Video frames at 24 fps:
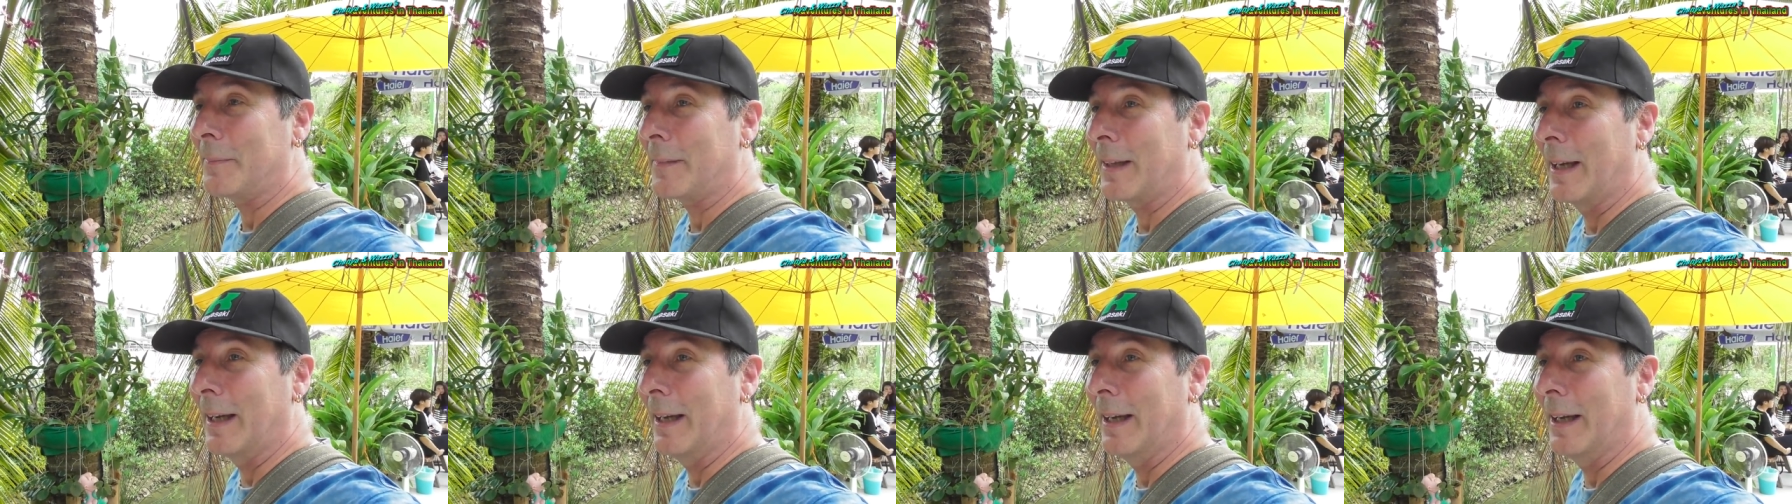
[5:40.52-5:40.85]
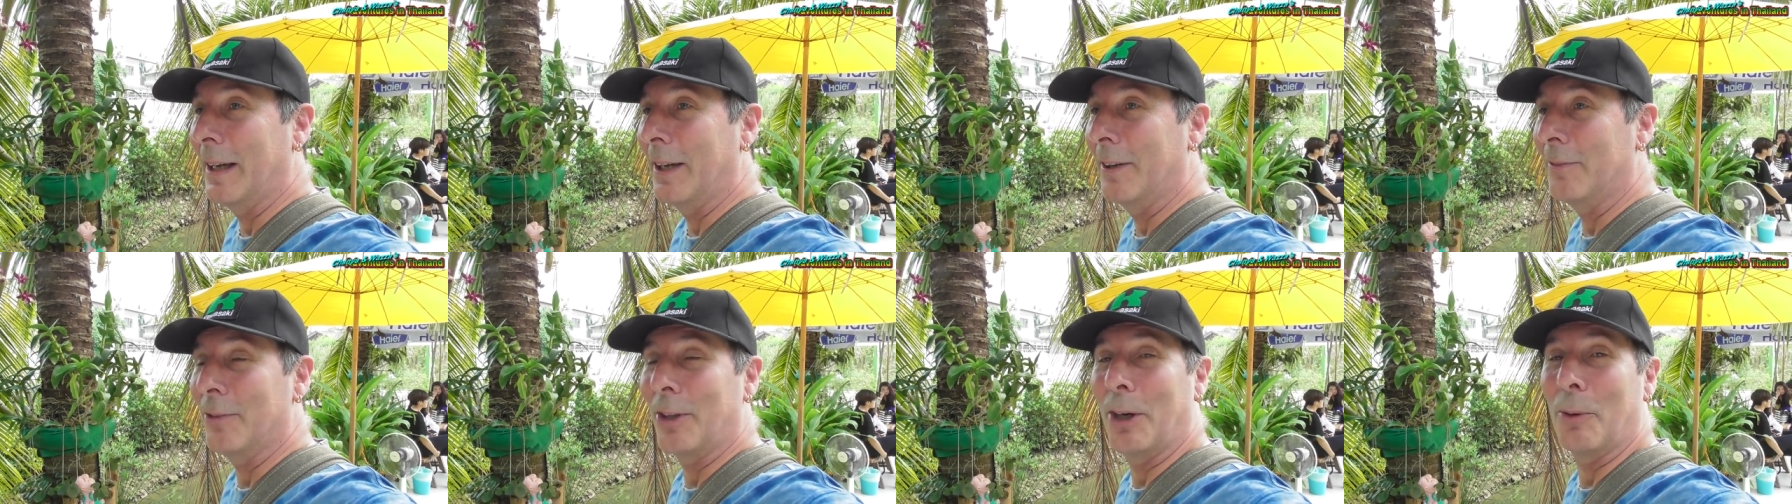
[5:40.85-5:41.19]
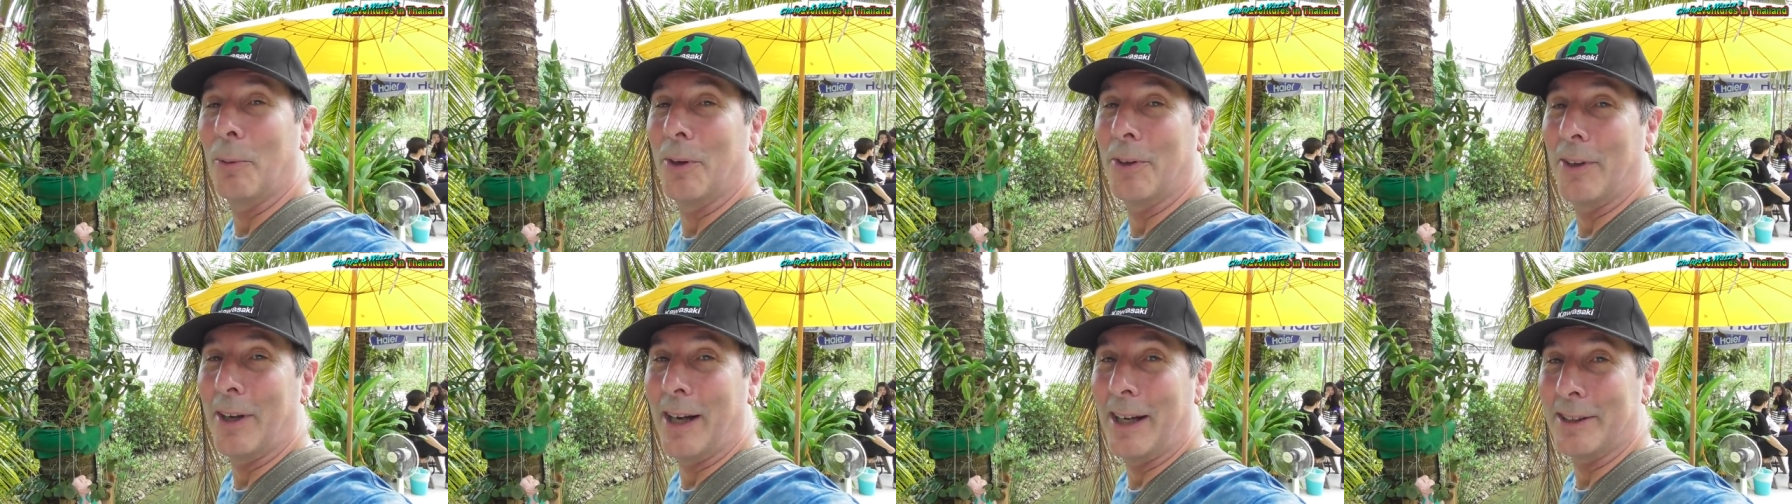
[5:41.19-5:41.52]
Uh, very
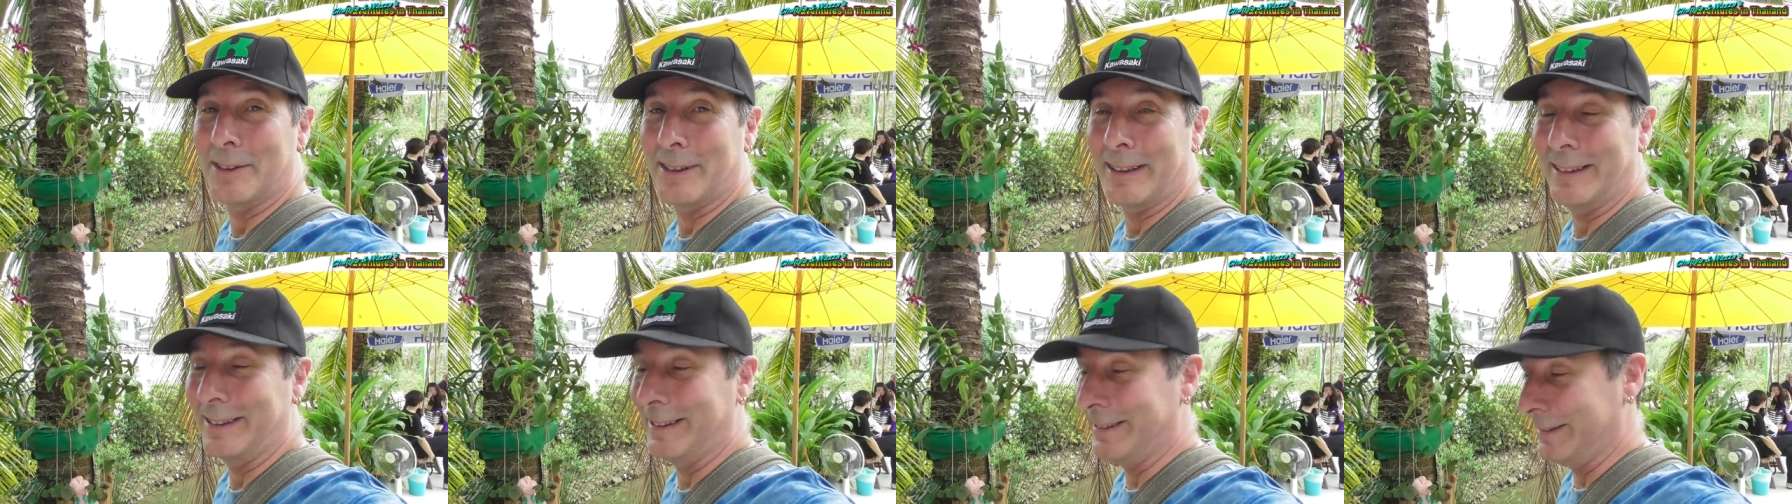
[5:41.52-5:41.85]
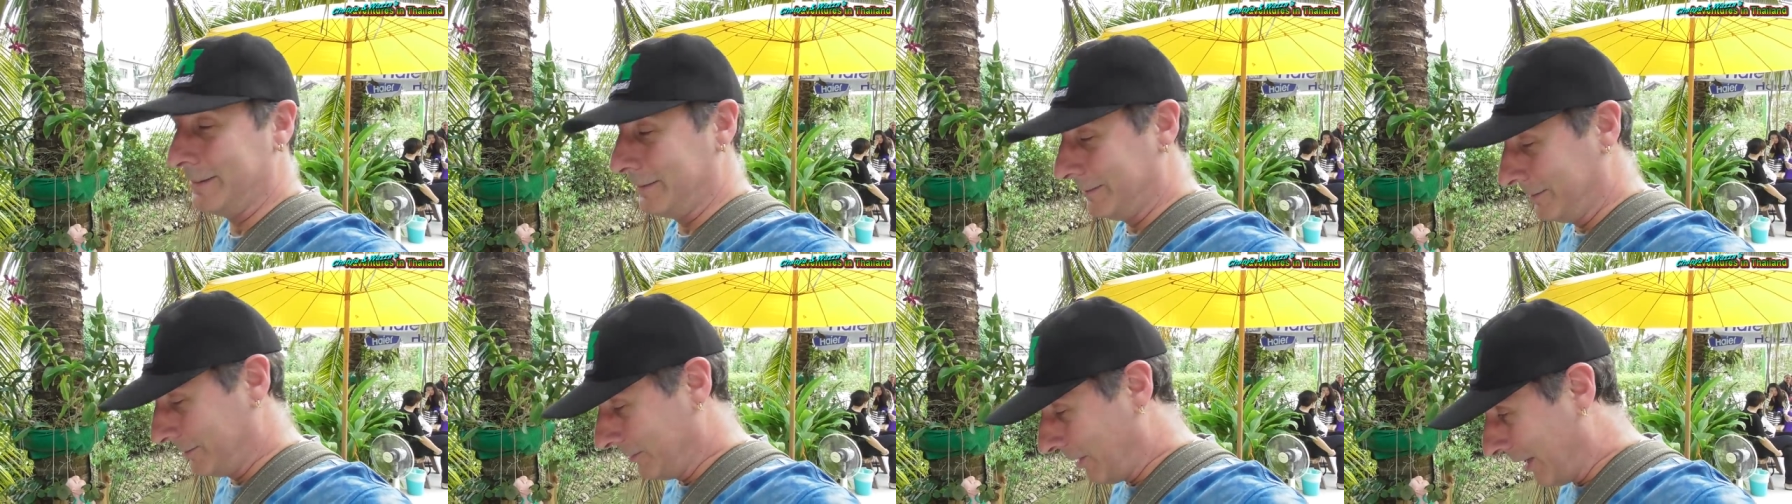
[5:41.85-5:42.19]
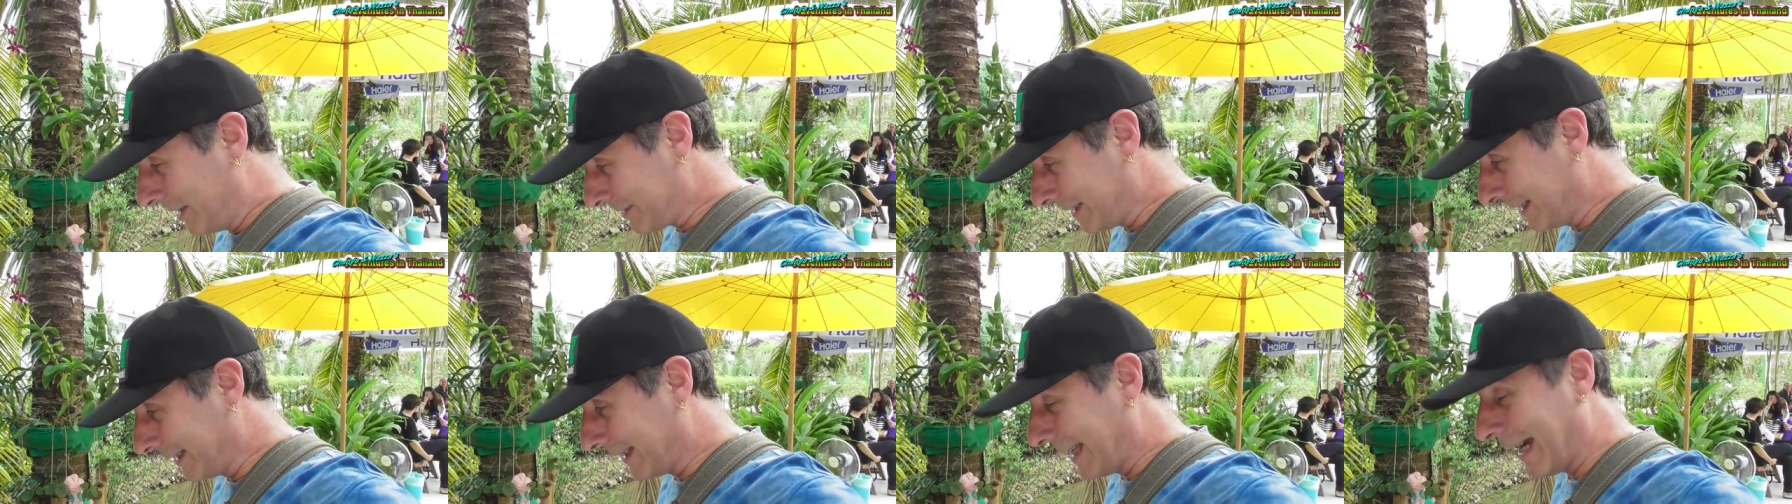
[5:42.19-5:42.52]
well nicely
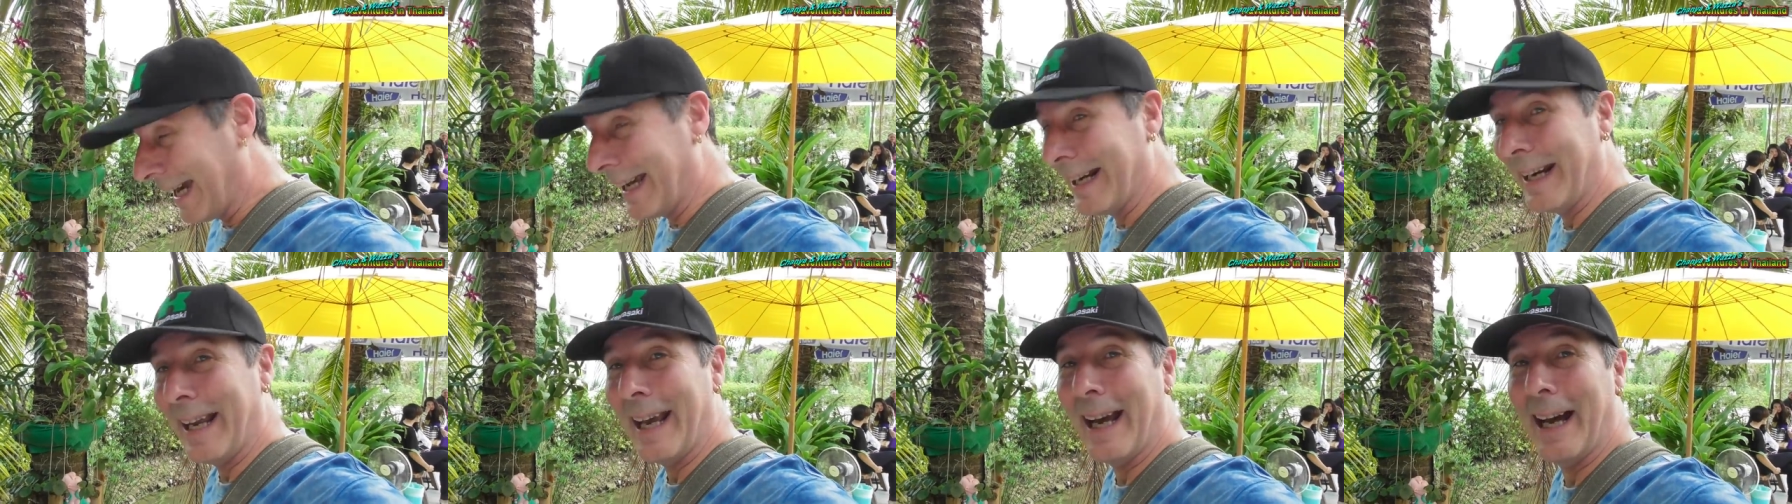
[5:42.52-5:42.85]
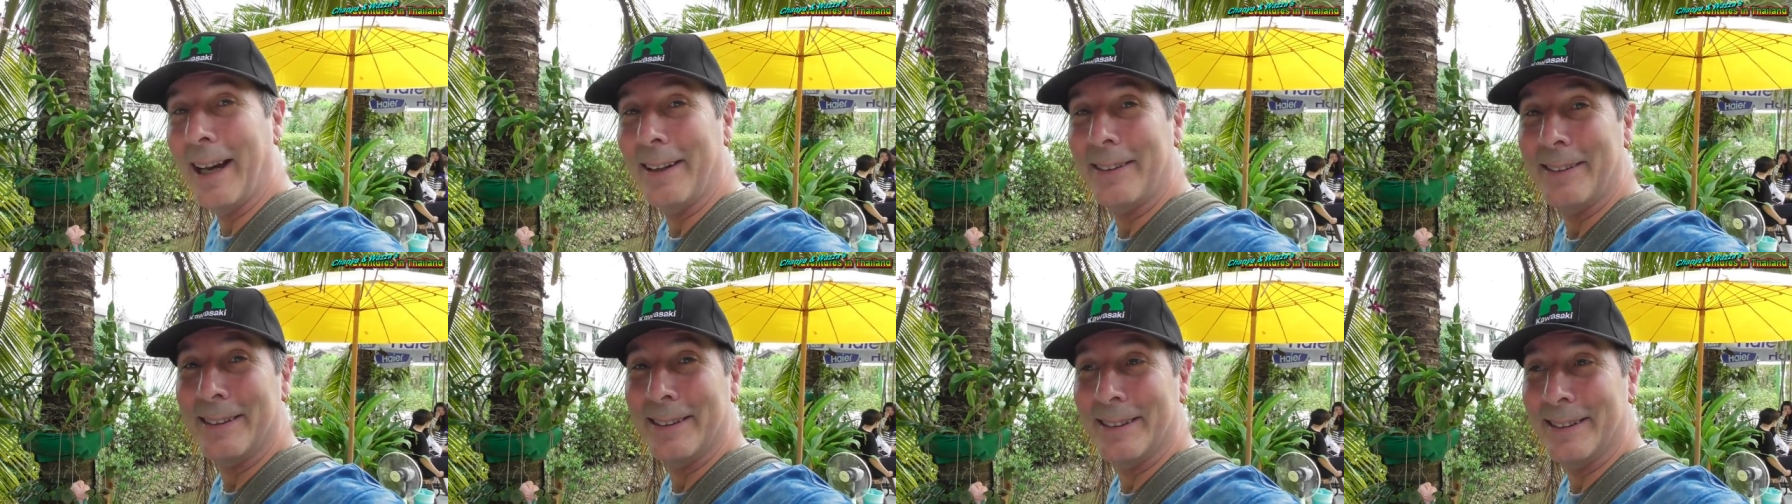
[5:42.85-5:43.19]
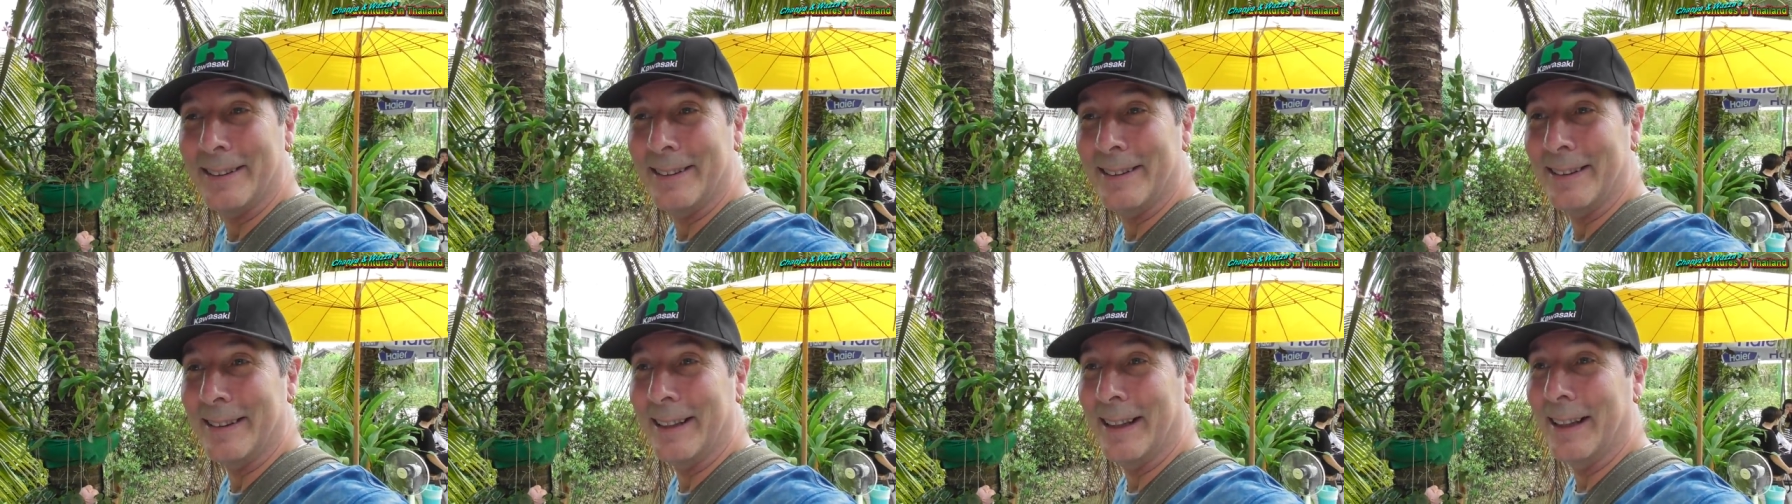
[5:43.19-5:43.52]
nicely laid out
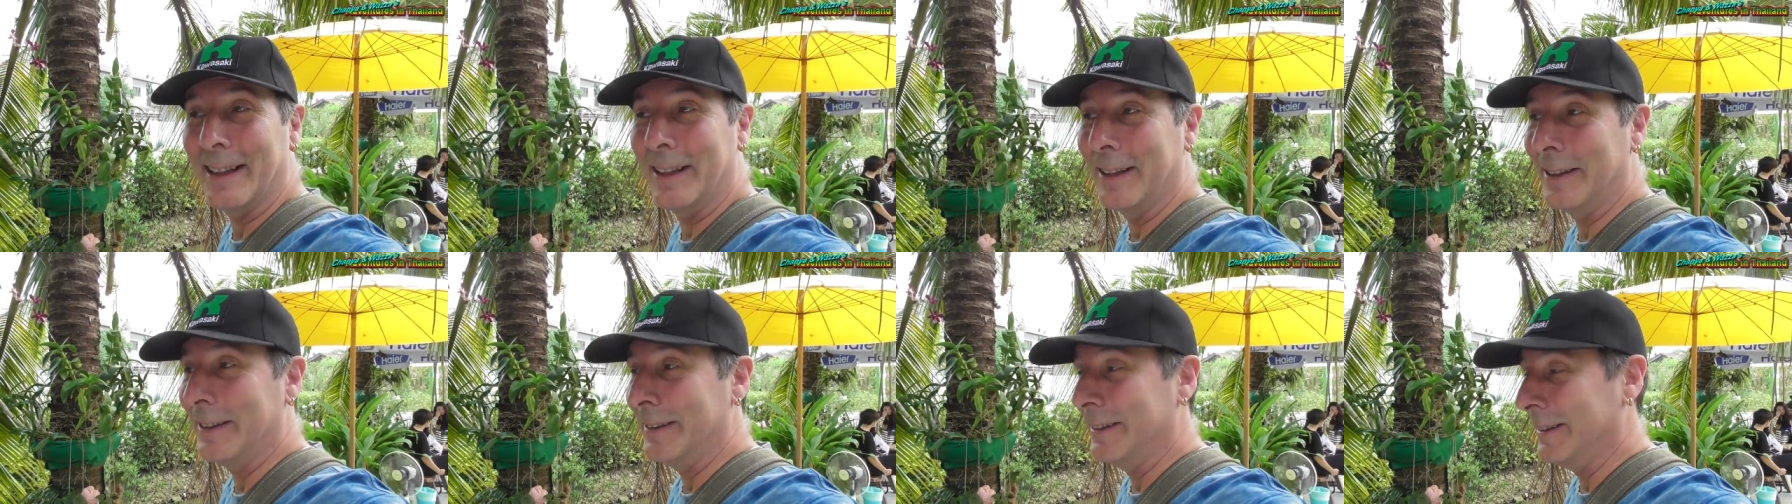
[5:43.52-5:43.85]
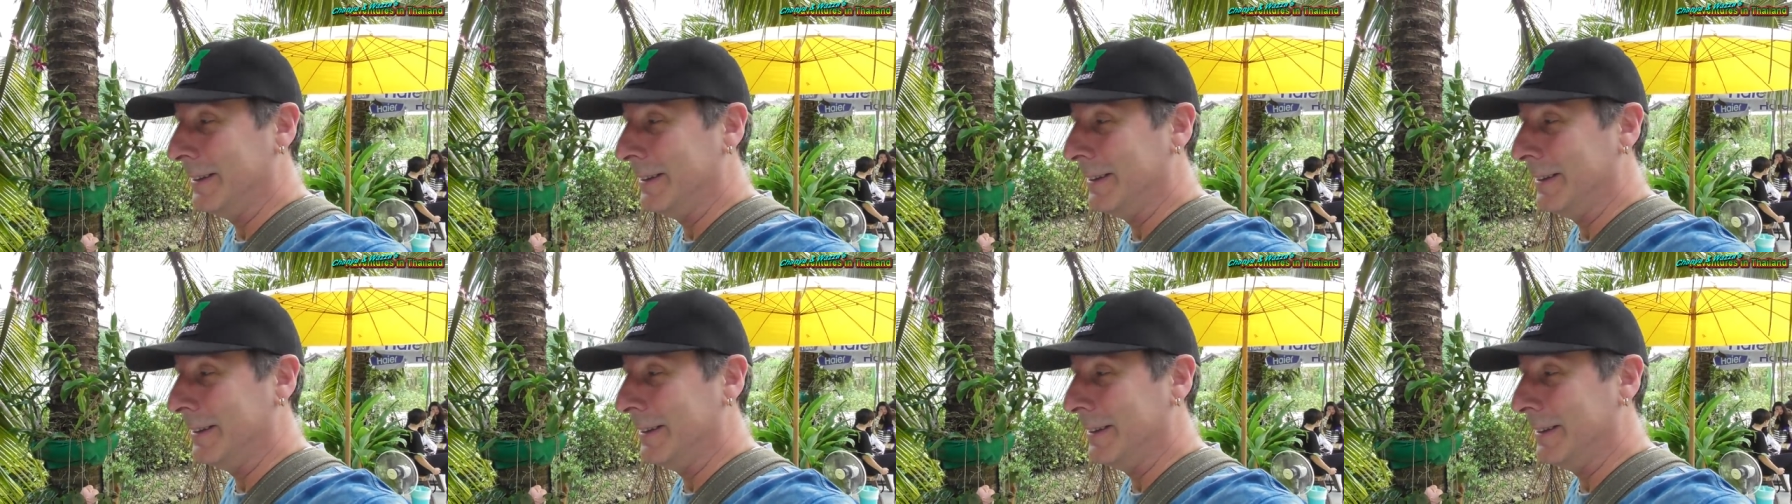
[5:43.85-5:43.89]
and uh,